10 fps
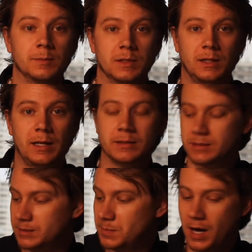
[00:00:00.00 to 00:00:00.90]
Glad this
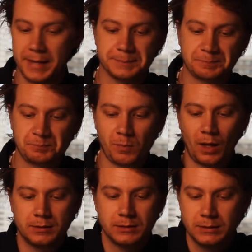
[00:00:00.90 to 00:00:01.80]
is mine.
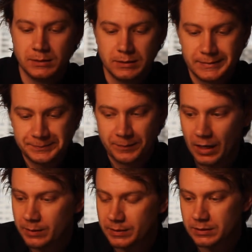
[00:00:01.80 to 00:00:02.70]

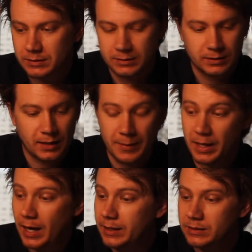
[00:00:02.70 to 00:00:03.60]

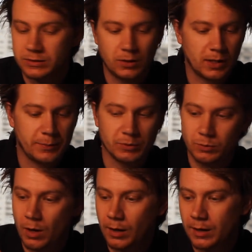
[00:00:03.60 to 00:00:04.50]
Don't get me
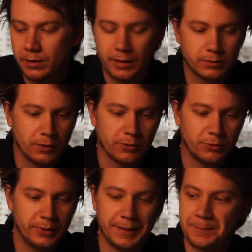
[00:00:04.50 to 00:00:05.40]
wrong, I liked all
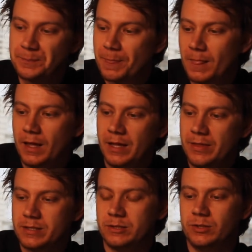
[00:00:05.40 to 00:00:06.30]
three. In
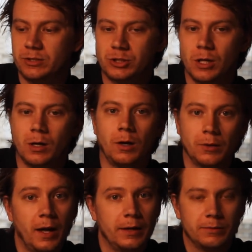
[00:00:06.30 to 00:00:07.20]
this, you could chug all
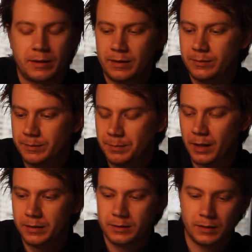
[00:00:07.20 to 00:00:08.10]
night with, but